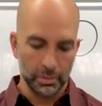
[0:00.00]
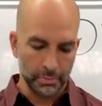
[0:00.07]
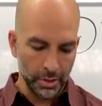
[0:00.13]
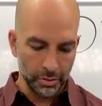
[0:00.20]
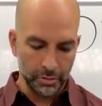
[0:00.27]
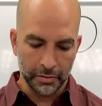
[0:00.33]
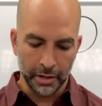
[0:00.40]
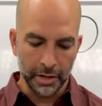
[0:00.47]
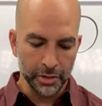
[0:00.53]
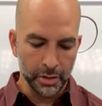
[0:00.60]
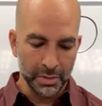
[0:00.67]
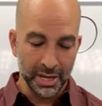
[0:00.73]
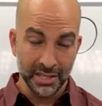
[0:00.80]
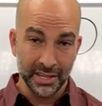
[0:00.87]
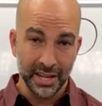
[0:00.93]
both volume
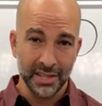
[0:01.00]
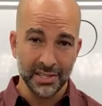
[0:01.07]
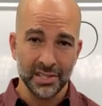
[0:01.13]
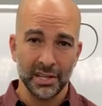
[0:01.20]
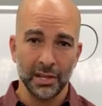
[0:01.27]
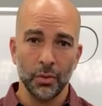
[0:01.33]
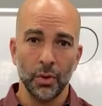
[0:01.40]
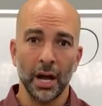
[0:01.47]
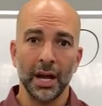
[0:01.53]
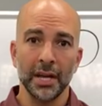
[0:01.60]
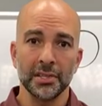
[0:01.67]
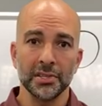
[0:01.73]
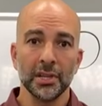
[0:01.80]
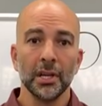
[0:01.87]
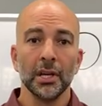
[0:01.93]
and intensity
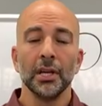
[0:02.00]
wise,